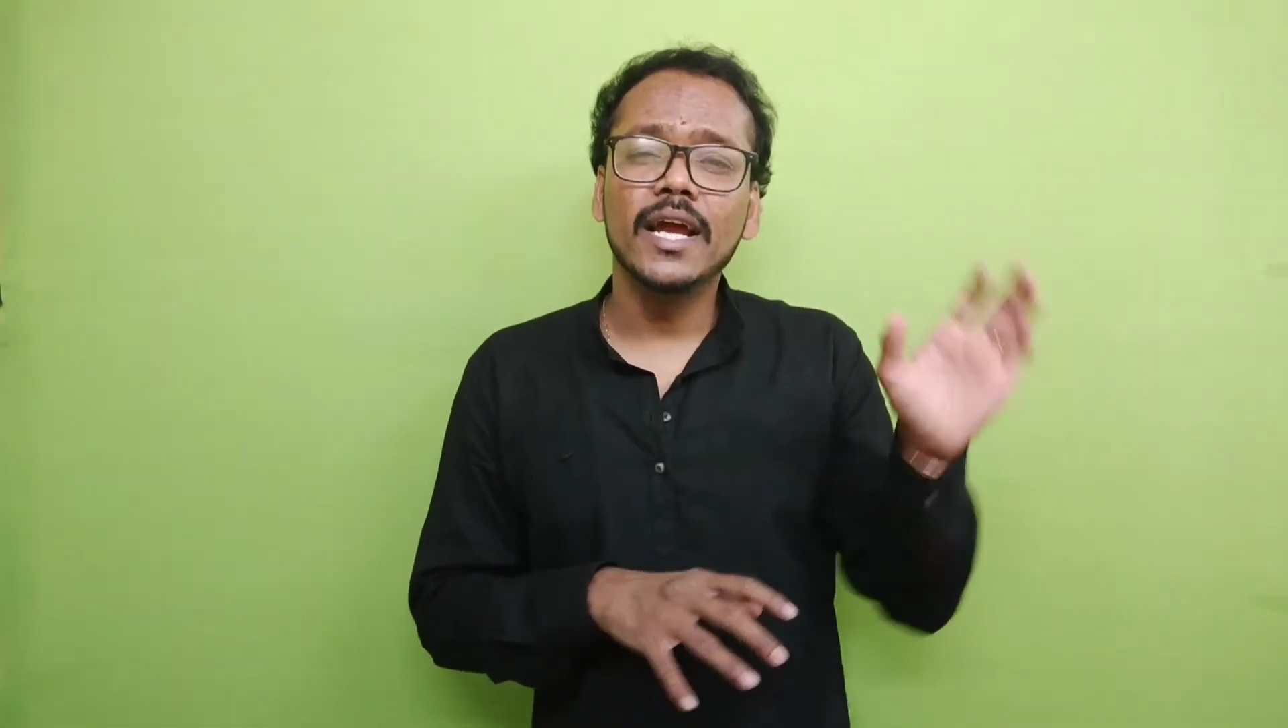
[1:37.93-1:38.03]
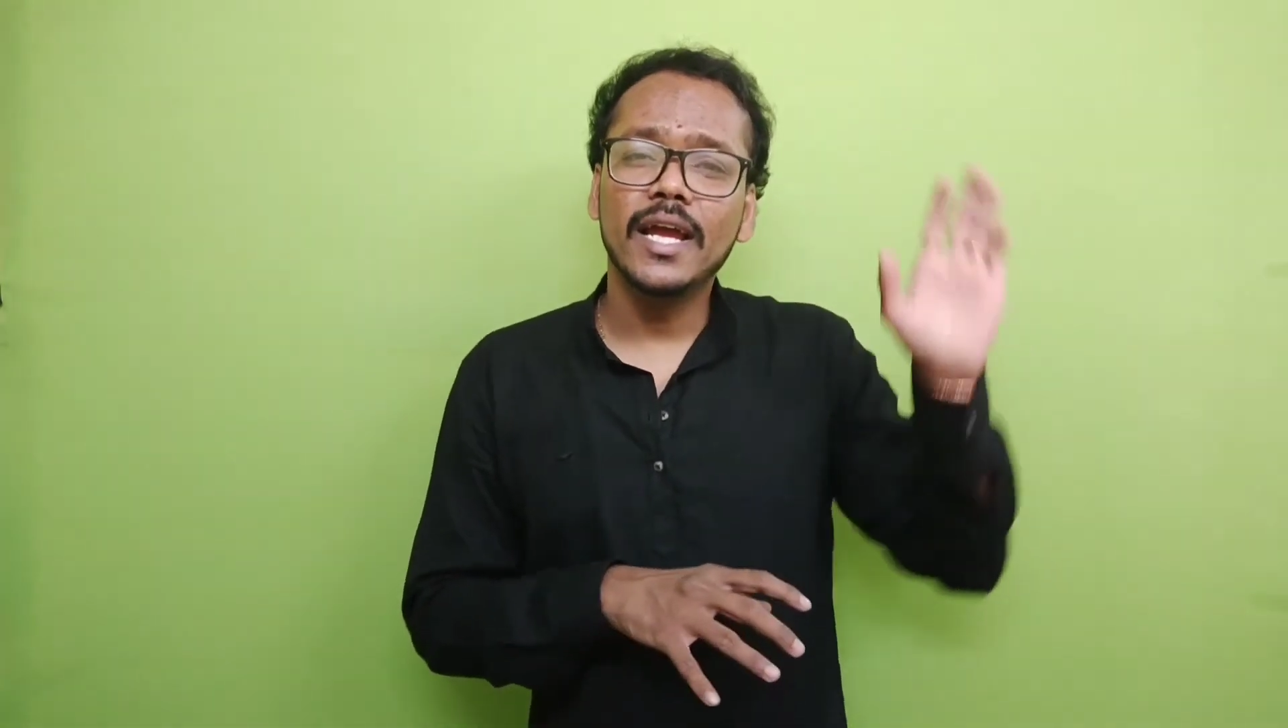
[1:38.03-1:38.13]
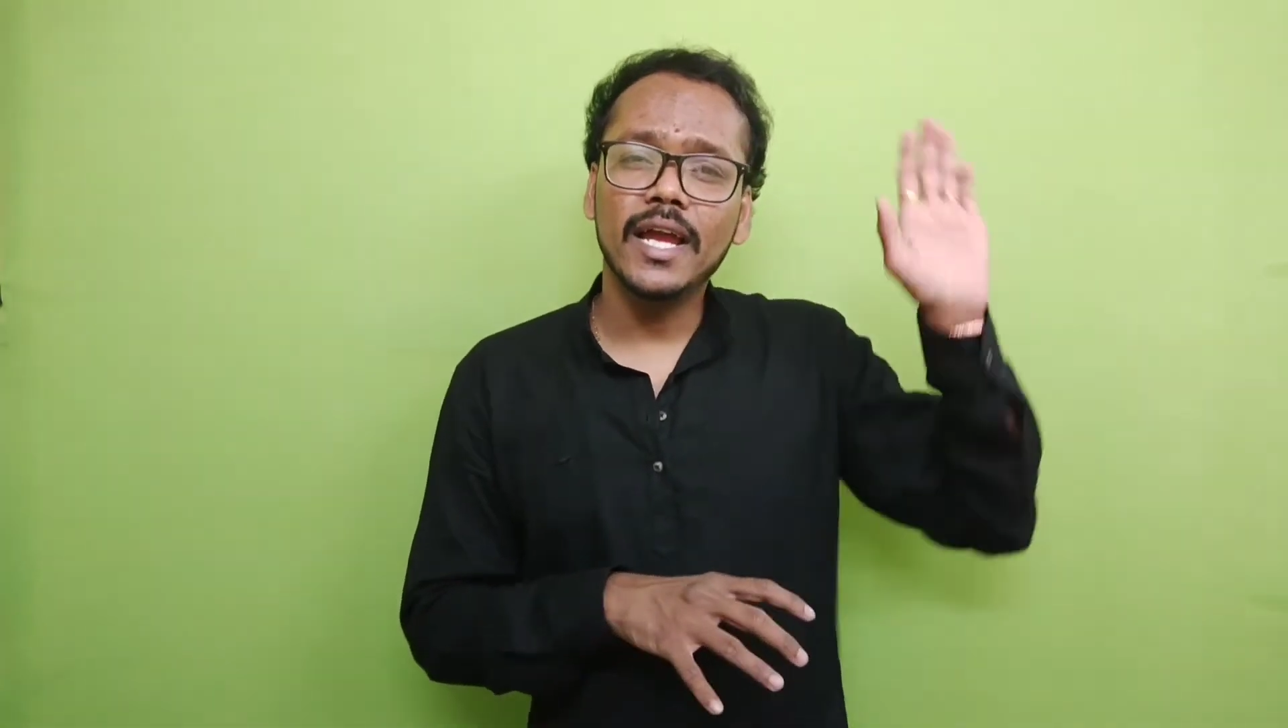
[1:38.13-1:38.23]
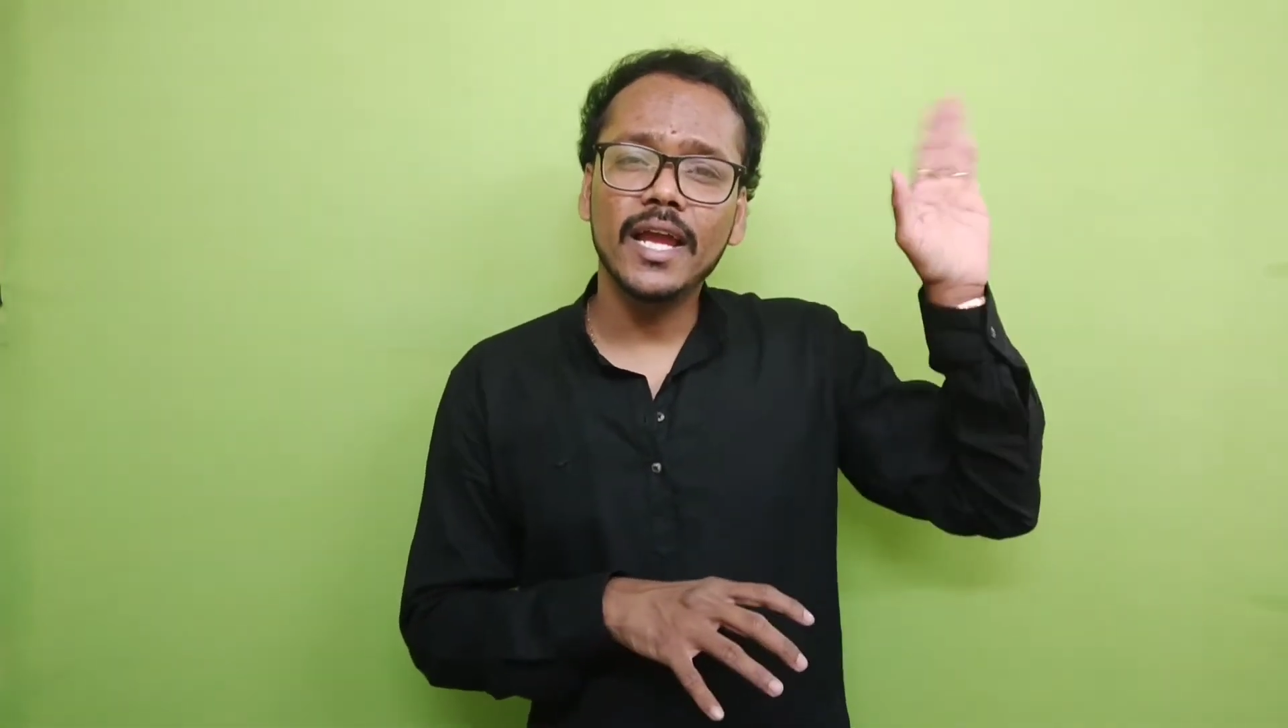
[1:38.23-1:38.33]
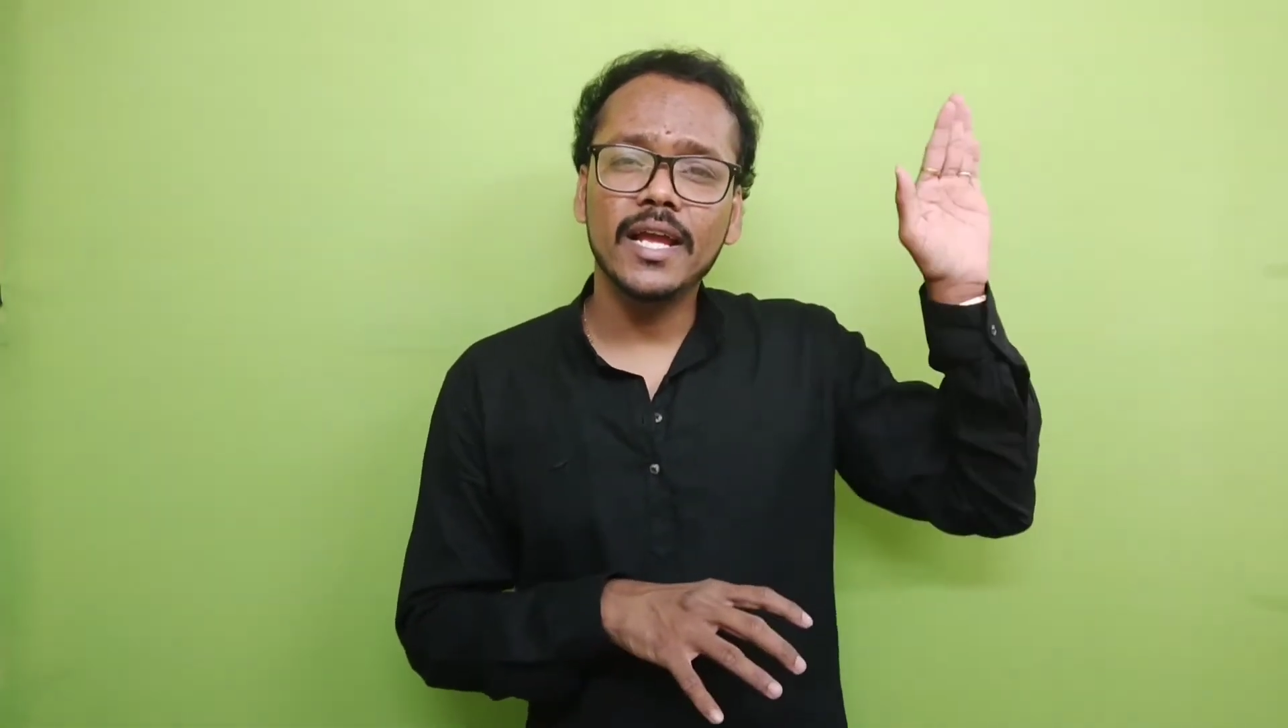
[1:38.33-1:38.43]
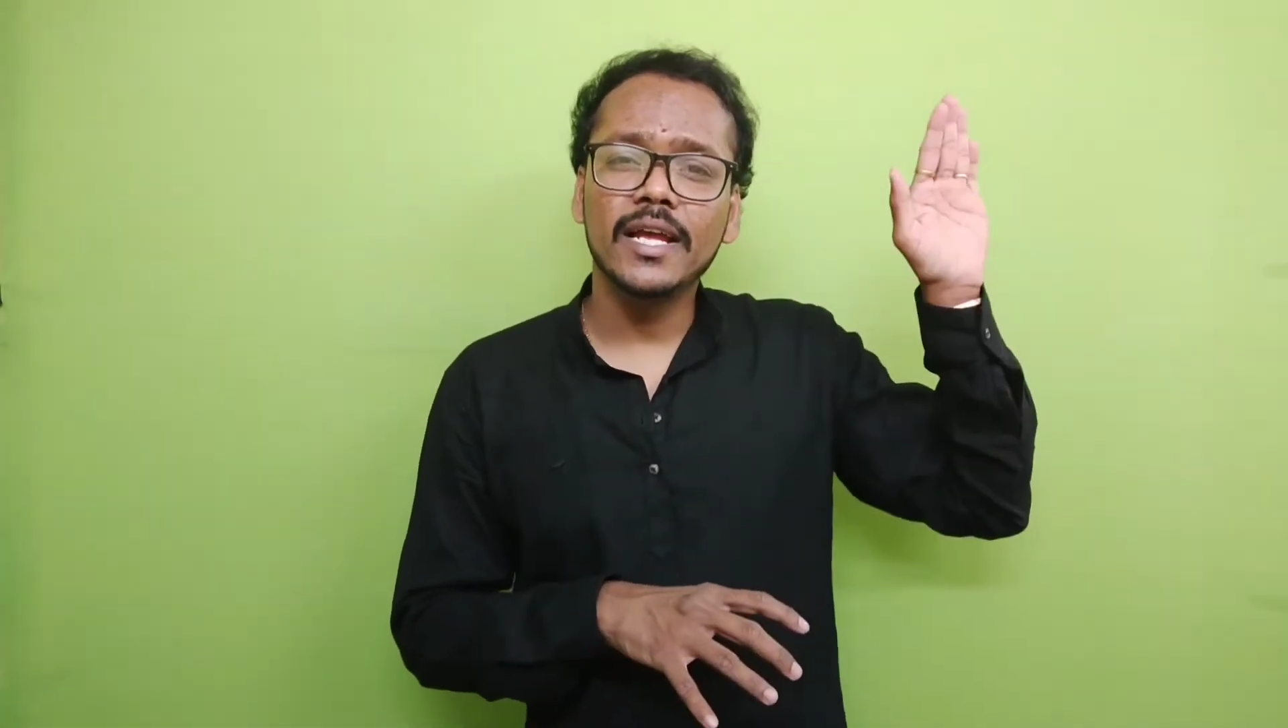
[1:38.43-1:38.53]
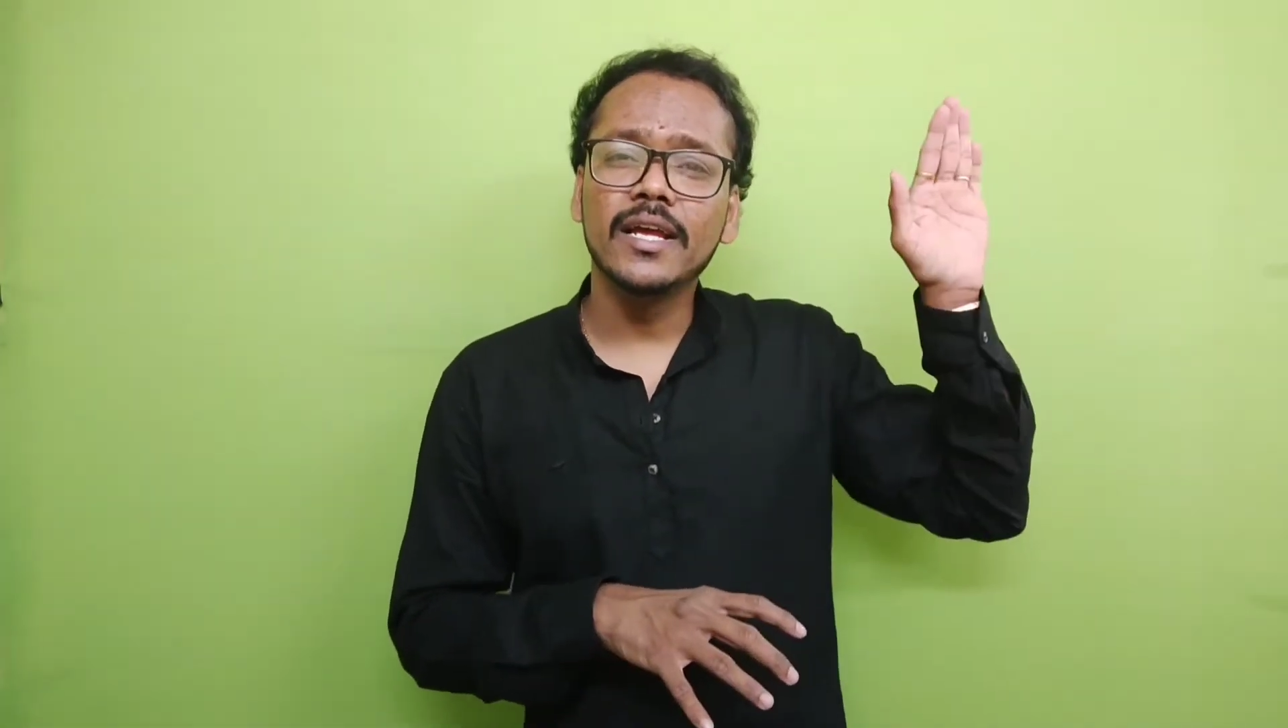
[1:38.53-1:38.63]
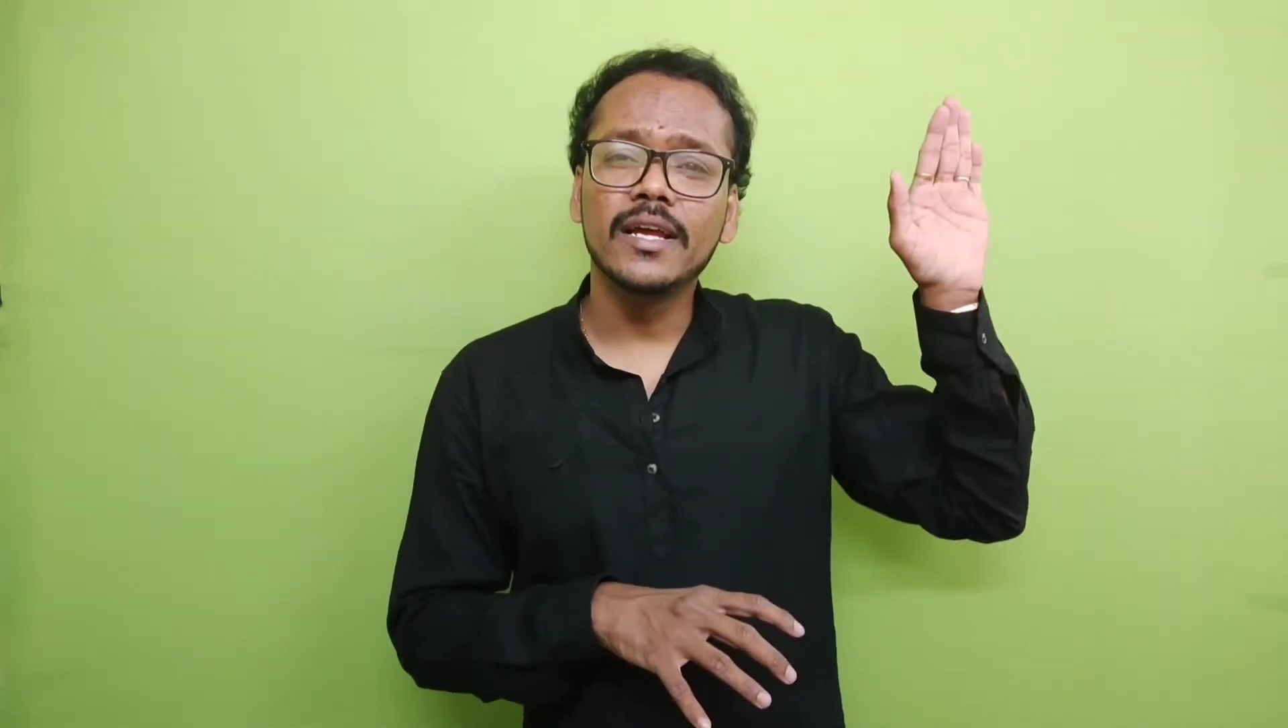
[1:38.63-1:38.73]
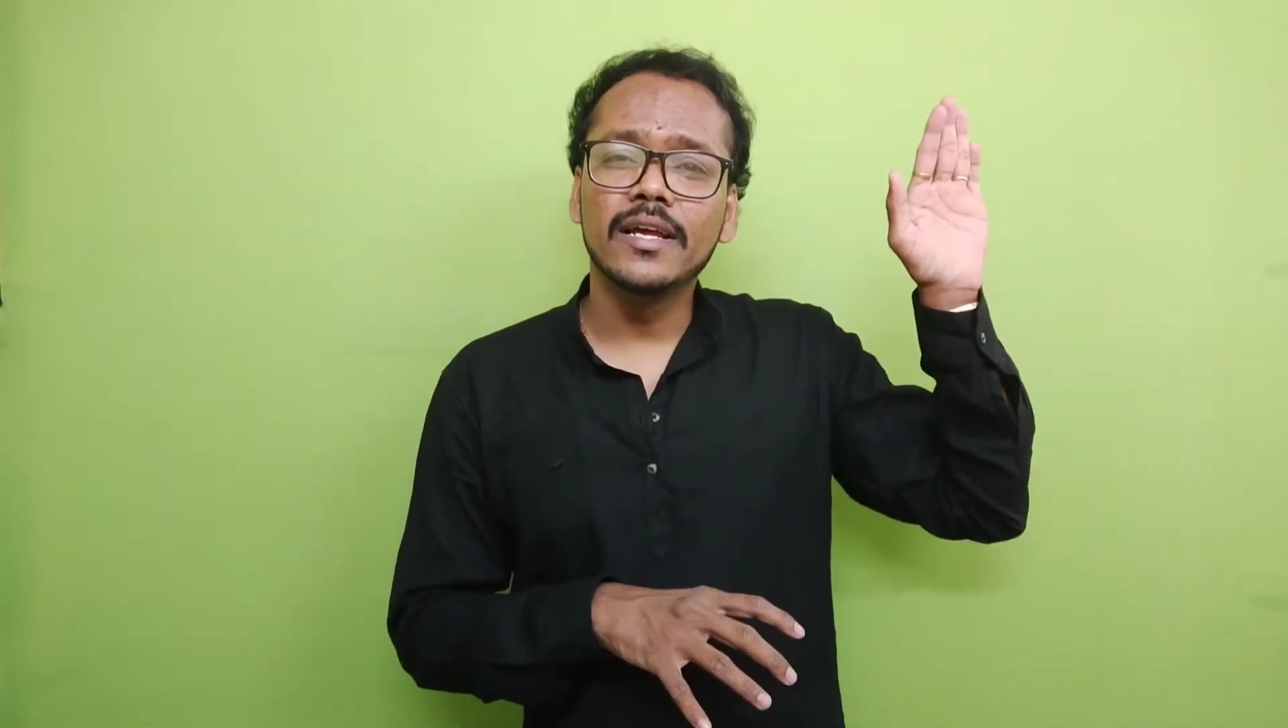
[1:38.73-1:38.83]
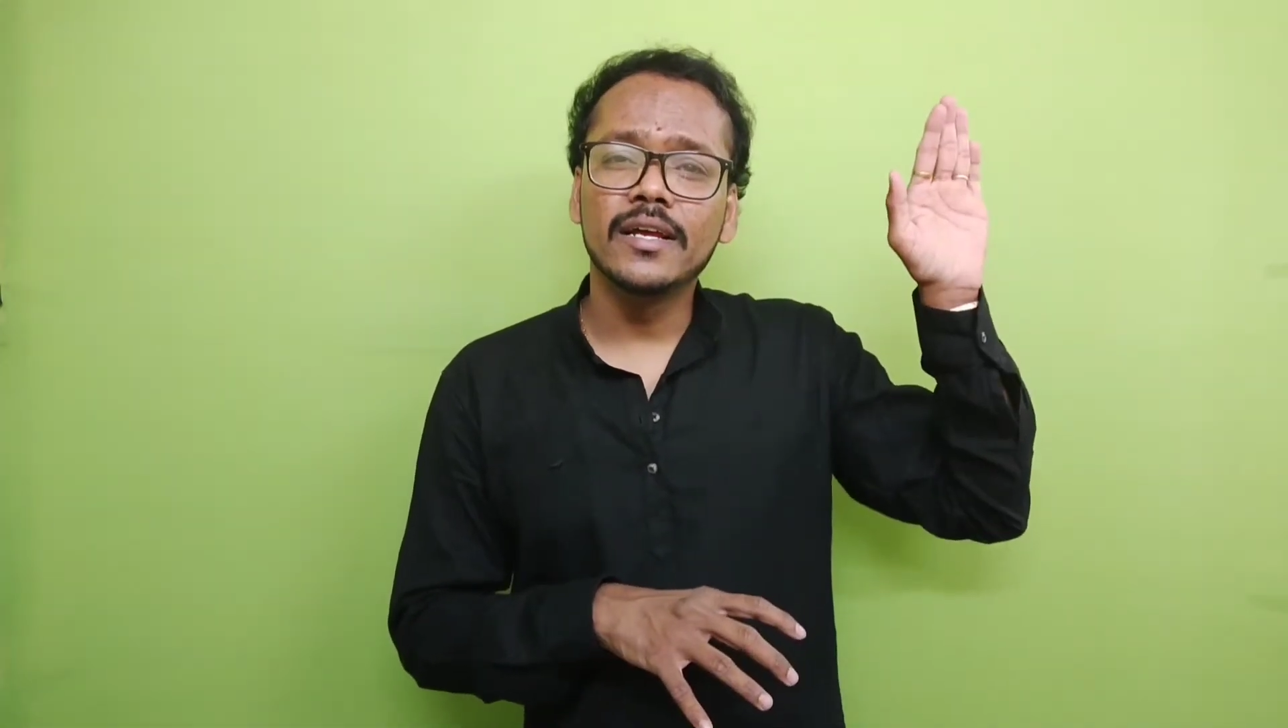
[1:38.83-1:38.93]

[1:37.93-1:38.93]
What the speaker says: hey,